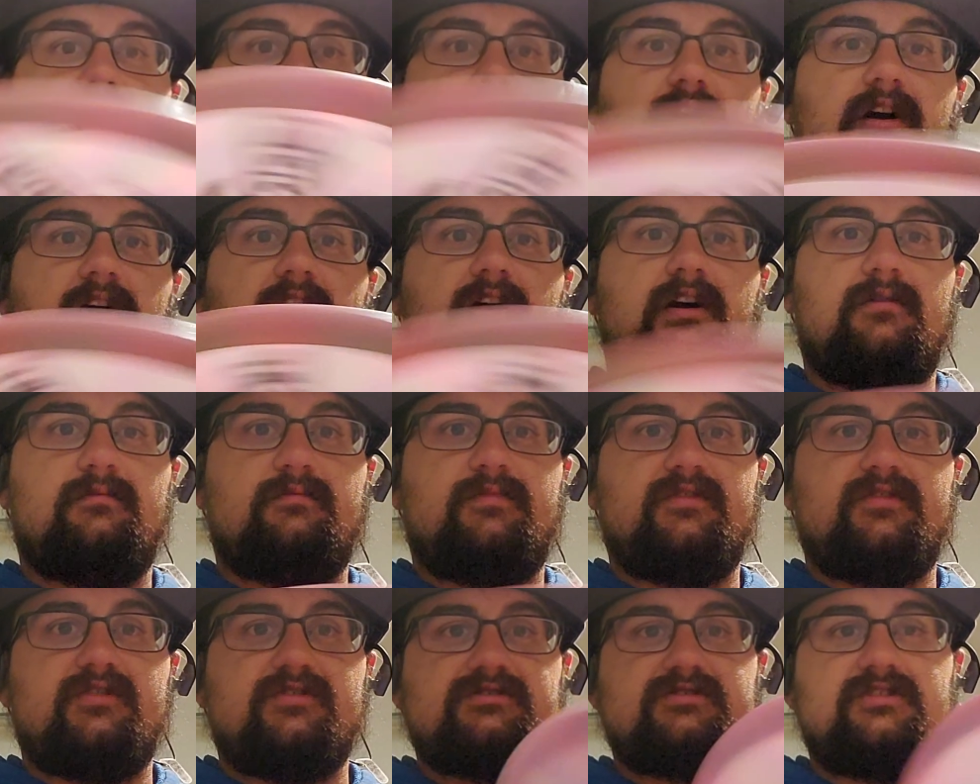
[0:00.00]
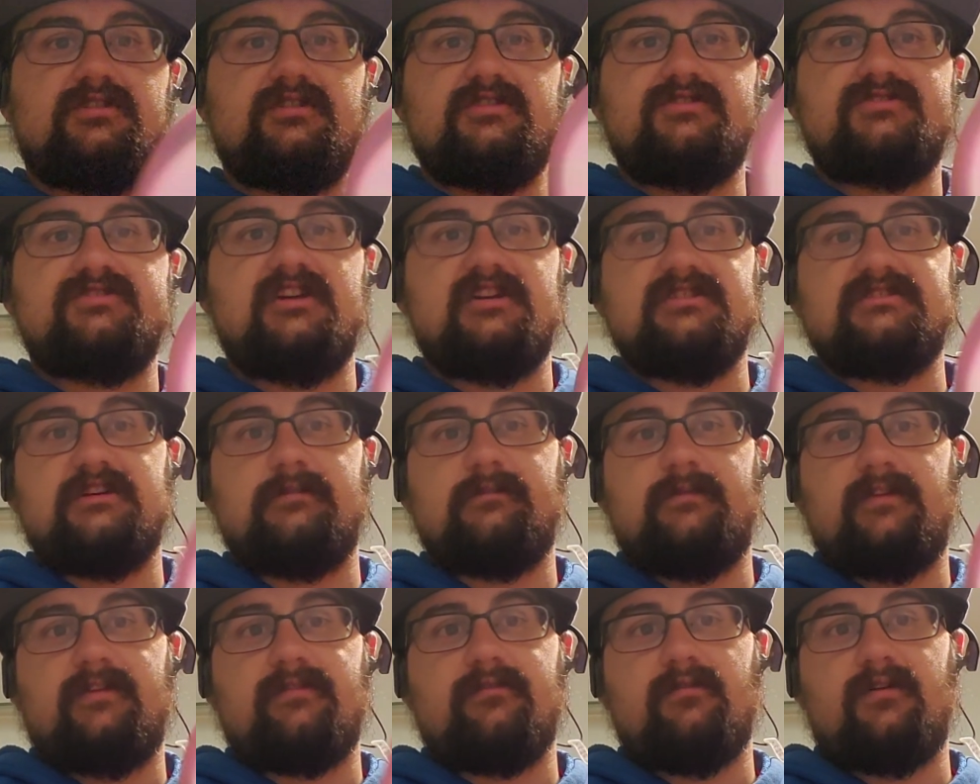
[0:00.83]
But there's a good chance I'll
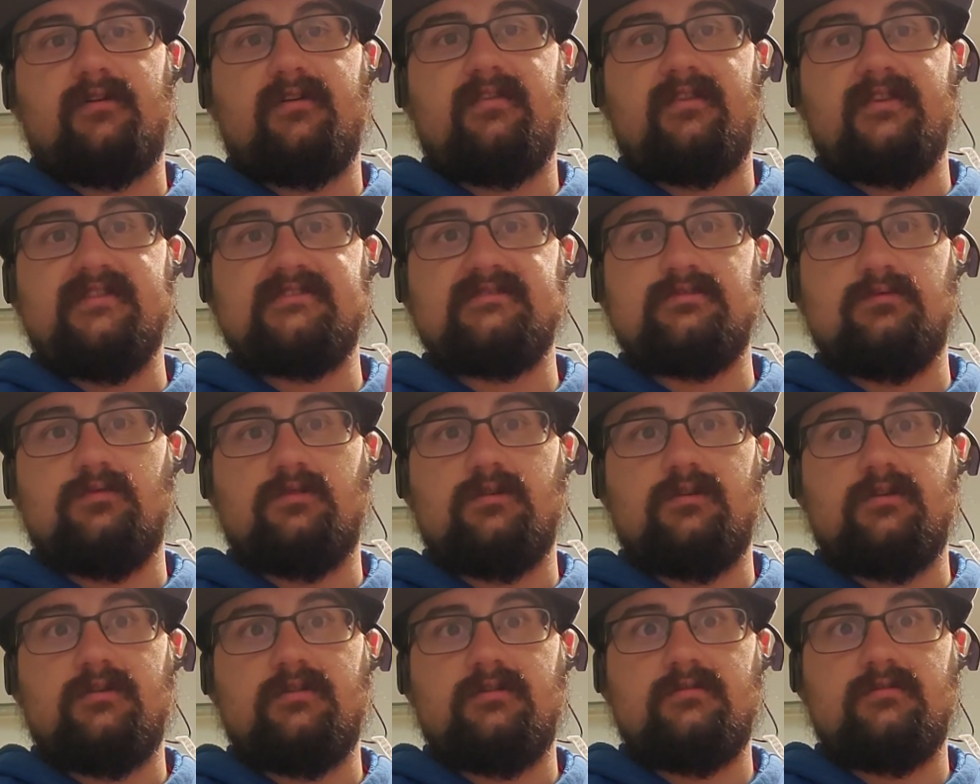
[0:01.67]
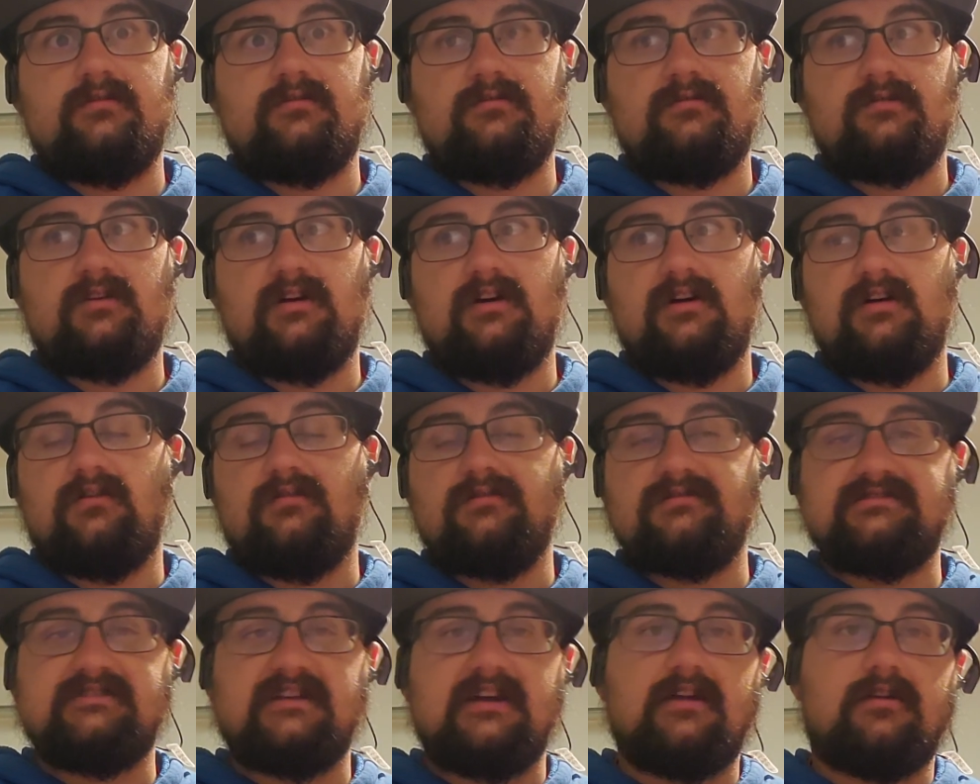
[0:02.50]
be throwing this one
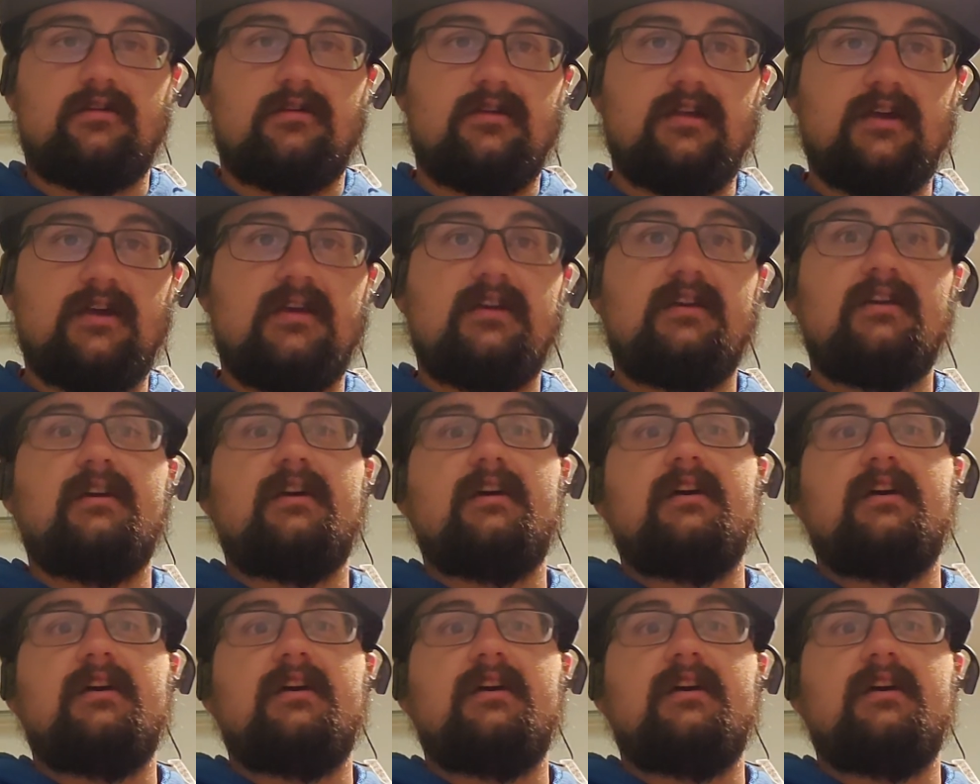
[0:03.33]
on Saturday.